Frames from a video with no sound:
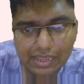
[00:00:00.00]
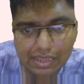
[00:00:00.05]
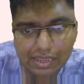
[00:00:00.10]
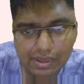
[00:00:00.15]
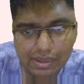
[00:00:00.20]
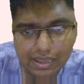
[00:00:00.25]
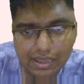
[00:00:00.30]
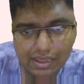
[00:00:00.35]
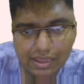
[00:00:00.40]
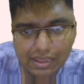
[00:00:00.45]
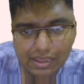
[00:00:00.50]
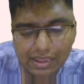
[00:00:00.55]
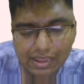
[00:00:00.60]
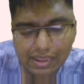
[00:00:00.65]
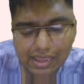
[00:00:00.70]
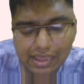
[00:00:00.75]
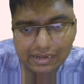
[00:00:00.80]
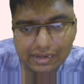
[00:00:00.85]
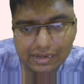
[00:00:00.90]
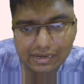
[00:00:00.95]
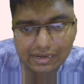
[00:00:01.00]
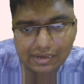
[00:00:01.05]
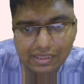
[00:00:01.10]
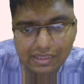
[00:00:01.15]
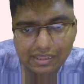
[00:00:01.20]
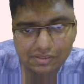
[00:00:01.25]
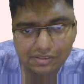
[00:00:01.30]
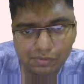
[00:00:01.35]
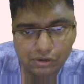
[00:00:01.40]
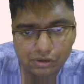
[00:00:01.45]
RNA is produced.
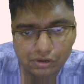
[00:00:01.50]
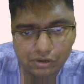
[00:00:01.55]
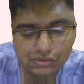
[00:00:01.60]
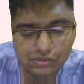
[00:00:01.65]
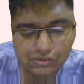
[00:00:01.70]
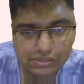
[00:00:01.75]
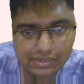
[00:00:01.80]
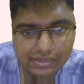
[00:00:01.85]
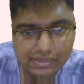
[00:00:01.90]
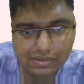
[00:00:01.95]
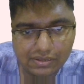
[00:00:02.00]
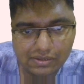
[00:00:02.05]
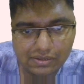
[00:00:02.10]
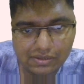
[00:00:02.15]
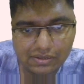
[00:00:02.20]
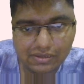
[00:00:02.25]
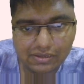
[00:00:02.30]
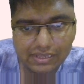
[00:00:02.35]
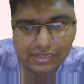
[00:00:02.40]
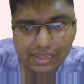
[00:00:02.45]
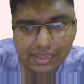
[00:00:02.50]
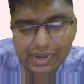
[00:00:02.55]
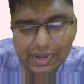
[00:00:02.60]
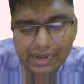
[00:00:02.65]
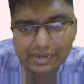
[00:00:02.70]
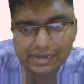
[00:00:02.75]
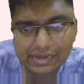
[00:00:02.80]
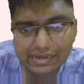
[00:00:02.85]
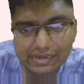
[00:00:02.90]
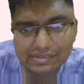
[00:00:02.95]
Okay, antisense
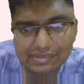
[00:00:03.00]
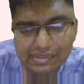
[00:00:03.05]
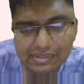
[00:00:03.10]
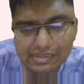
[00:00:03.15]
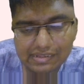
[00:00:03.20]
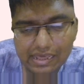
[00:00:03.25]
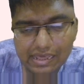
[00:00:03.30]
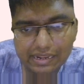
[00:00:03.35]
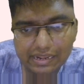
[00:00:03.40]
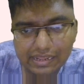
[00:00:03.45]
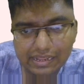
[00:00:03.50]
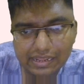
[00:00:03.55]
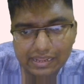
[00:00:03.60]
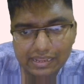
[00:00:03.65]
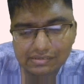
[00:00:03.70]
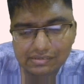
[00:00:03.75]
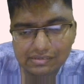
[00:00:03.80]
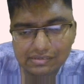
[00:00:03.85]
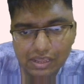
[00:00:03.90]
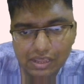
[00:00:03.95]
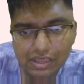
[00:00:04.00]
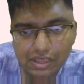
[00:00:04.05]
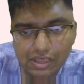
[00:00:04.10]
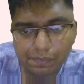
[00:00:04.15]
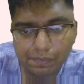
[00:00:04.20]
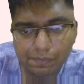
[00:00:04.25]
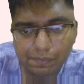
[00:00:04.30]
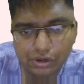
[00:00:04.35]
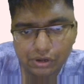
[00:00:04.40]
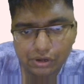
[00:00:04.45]
RNA is
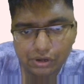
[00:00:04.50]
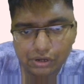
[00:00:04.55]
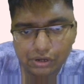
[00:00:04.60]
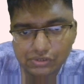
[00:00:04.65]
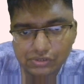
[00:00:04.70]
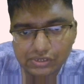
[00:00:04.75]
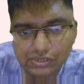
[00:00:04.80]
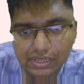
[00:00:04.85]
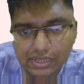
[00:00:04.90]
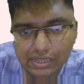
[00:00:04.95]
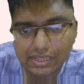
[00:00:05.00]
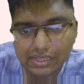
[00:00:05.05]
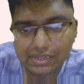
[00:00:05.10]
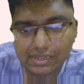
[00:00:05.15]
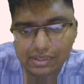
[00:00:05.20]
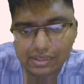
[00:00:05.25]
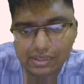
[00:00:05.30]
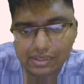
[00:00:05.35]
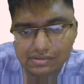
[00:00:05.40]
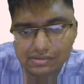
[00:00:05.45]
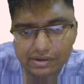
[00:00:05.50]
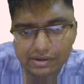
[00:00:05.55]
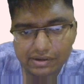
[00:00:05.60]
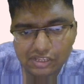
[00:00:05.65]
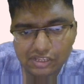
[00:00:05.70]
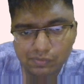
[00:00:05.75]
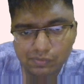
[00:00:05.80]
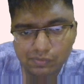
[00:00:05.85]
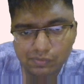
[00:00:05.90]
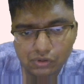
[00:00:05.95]
produced. Here is the
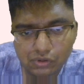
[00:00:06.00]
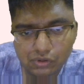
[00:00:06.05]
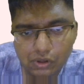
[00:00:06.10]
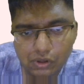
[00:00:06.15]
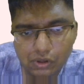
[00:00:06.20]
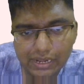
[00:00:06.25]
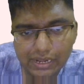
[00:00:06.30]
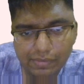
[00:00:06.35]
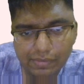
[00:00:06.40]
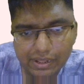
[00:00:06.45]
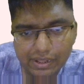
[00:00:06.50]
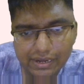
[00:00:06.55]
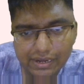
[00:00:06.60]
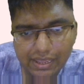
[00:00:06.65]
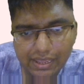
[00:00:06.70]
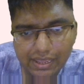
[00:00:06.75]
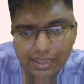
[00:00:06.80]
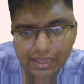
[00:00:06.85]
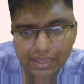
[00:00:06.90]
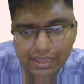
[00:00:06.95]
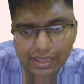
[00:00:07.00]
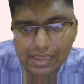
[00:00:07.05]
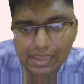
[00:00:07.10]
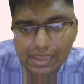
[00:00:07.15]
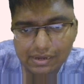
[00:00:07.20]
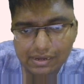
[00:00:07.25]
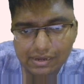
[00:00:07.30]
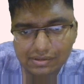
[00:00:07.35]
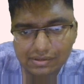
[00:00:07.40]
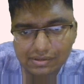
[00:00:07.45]
transposon mRNA, and here is
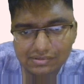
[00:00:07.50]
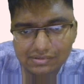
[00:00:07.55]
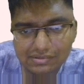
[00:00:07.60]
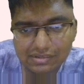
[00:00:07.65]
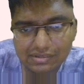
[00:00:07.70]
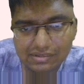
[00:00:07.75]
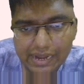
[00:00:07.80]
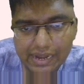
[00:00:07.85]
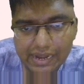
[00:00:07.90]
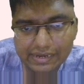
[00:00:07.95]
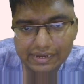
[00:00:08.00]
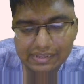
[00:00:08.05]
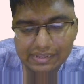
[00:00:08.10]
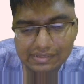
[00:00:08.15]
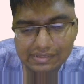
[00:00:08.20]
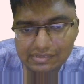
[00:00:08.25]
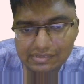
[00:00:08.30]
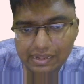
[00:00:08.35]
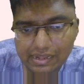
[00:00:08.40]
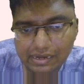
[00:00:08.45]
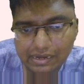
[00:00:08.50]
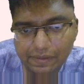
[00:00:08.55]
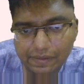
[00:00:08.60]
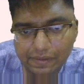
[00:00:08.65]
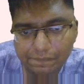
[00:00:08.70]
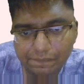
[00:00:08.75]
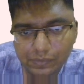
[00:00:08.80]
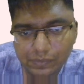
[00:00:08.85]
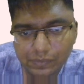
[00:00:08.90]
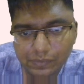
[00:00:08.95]
the antisense RNA.
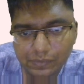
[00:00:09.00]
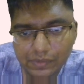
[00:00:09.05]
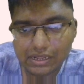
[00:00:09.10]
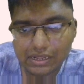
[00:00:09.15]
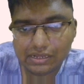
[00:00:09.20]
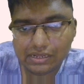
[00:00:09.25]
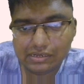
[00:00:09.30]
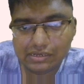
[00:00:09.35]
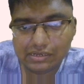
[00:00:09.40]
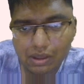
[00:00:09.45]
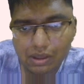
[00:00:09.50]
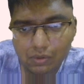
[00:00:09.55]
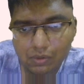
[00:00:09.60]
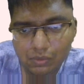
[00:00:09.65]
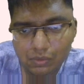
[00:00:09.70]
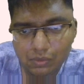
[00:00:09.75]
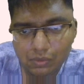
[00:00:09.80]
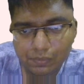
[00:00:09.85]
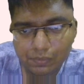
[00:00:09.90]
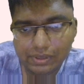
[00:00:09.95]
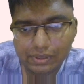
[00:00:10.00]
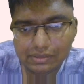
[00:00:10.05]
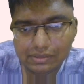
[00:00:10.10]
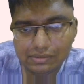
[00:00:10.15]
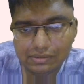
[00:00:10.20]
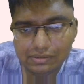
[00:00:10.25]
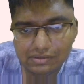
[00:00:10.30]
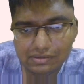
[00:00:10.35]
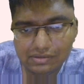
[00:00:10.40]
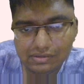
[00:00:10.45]
Now, this is how
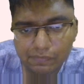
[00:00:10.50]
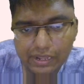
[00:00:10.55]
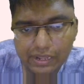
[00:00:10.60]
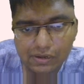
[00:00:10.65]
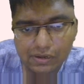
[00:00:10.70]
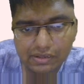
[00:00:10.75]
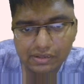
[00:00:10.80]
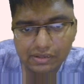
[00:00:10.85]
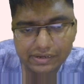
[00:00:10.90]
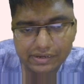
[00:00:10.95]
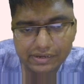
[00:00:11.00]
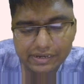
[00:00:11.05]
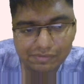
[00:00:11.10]
regulation takes place.